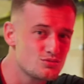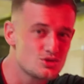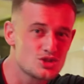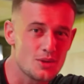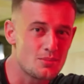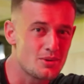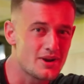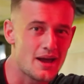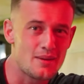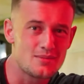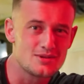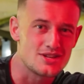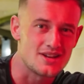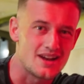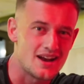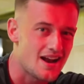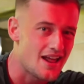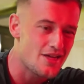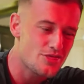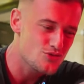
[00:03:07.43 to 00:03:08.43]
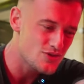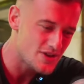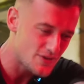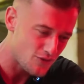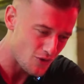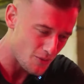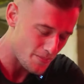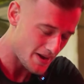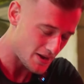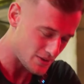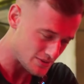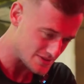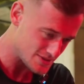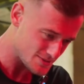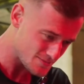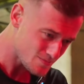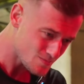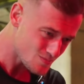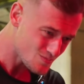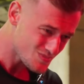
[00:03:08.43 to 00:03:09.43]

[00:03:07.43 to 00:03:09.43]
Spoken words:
Jump on Amazon, they're like £3-4.